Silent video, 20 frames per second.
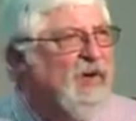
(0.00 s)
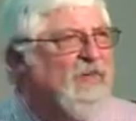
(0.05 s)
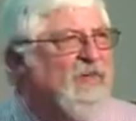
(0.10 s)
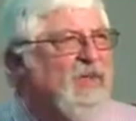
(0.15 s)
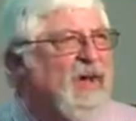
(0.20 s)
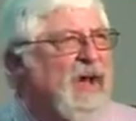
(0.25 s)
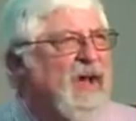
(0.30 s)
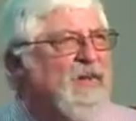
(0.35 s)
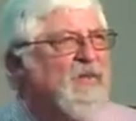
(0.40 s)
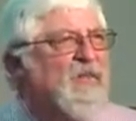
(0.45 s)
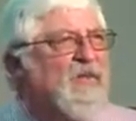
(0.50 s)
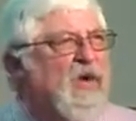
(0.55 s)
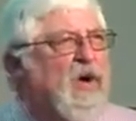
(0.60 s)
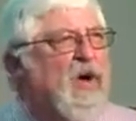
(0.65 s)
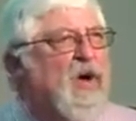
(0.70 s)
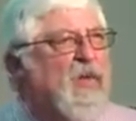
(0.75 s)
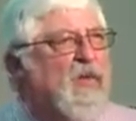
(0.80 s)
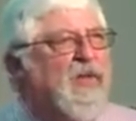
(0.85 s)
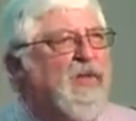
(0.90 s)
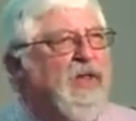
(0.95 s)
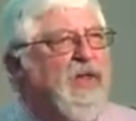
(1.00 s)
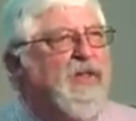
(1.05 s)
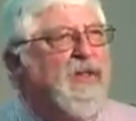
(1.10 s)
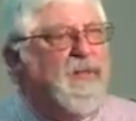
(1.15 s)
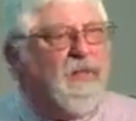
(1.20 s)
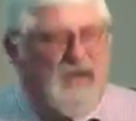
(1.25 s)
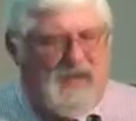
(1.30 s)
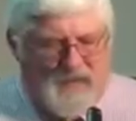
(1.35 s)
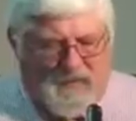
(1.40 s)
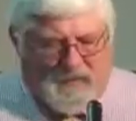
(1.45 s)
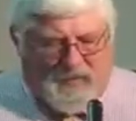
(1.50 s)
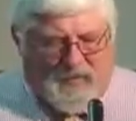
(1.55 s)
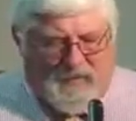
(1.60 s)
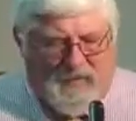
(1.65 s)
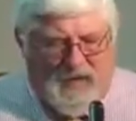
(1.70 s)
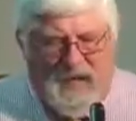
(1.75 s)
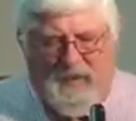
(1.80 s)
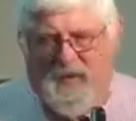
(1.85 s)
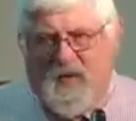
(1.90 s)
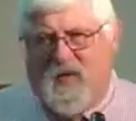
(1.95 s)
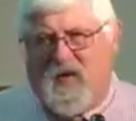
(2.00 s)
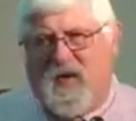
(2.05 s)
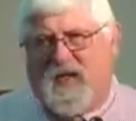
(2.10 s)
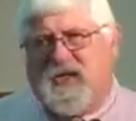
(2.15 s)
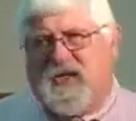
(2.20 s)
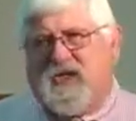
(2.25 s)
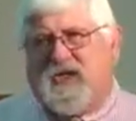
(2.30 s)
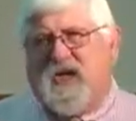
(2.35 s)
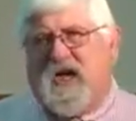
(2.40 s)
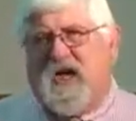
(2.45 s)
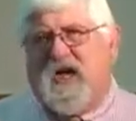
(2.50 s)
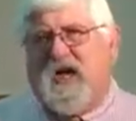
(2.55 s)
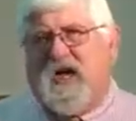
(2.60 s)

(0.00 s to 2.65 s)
find fault with other people. Maybe we just,